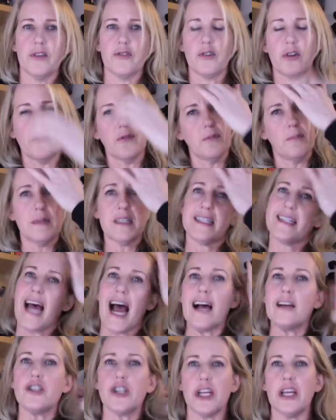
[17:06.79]
sort of
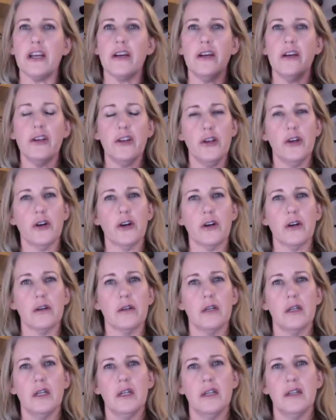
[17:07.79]
massaging
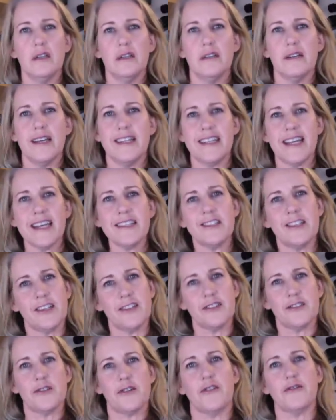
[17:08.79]
your
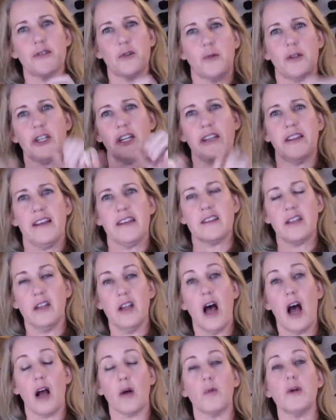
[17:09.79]
intestines and sort of squishing things
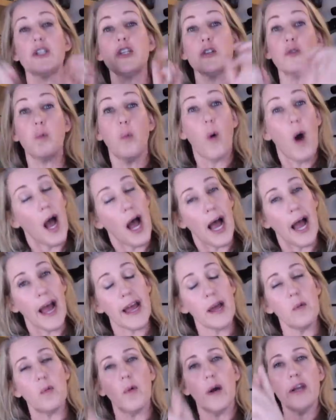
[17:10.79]
along, which is
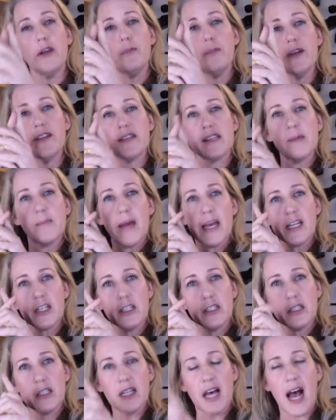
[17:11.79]
why when we see
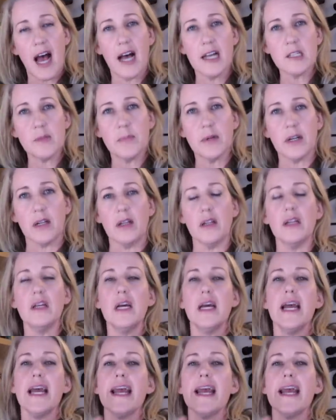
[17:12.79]
patients in the hospital,